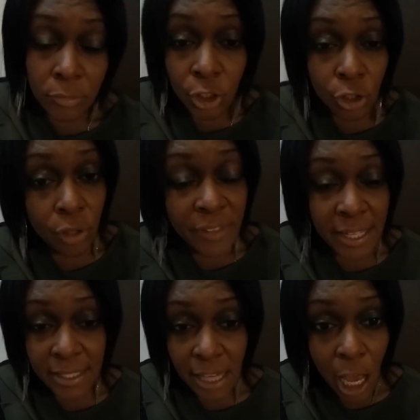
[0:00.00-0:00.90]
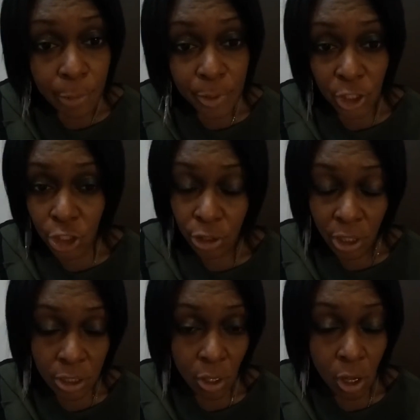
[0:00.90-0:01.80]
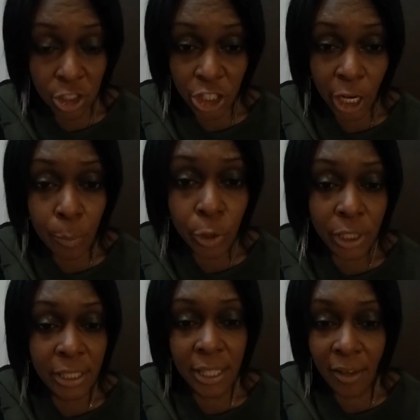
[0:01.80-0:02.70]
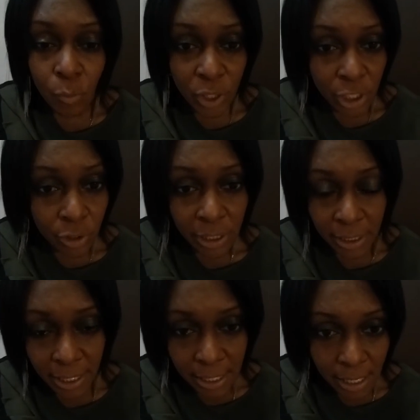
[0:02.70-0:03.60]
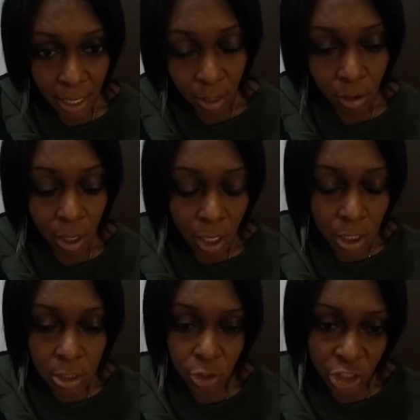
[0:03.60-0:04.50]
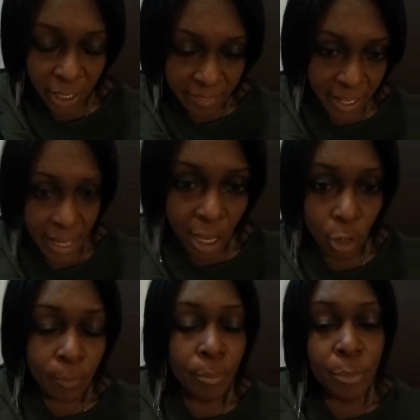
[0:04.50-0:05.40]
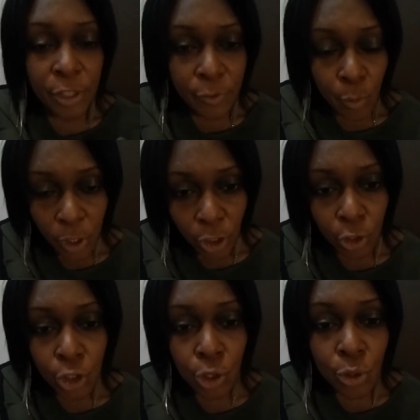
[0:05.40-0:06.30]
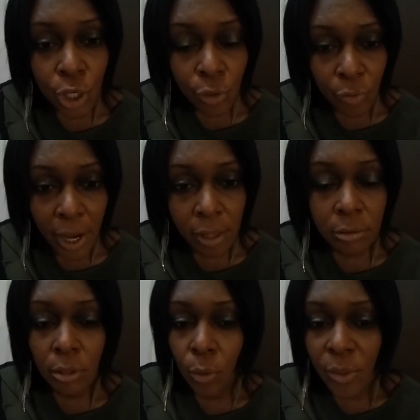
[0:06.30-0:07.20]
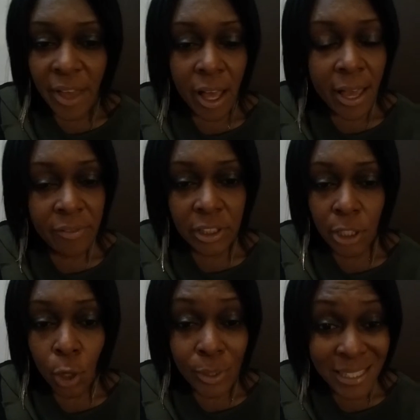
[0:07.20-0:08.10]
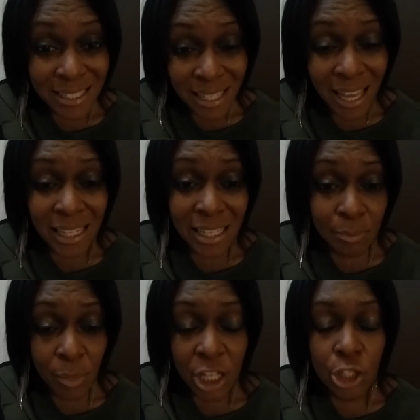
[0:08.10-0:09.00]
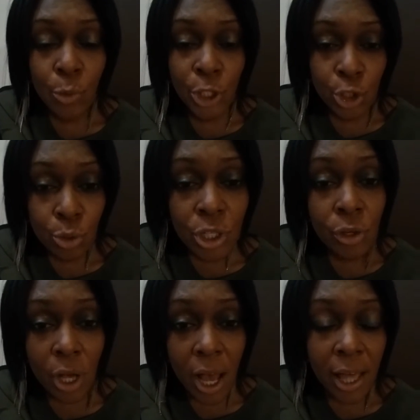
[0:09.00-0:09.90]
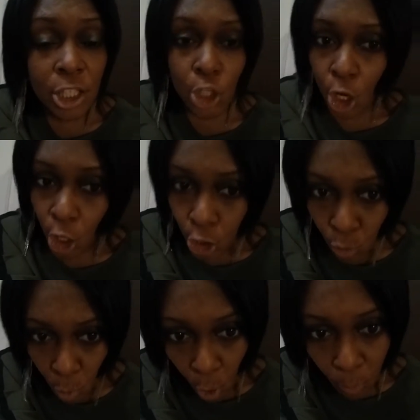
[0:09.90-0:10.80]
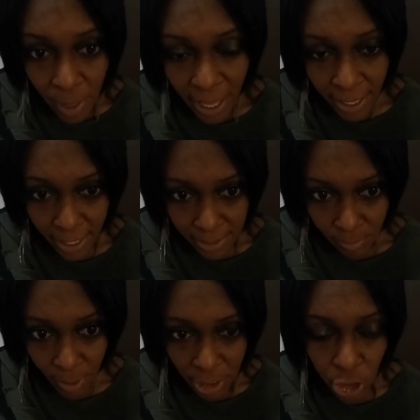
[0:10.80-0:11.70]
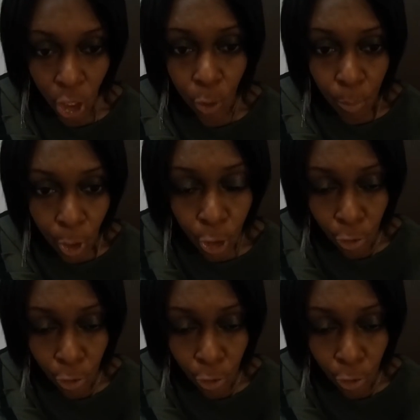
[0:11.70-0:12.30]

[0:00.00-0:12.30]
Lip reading: you know, that's an option. It's called Chamberlain. They have one here in Atlanta now, so check that out. But if you want to go the 2-year route without having to go into debt as much with a 2-year college, you won't pay as much per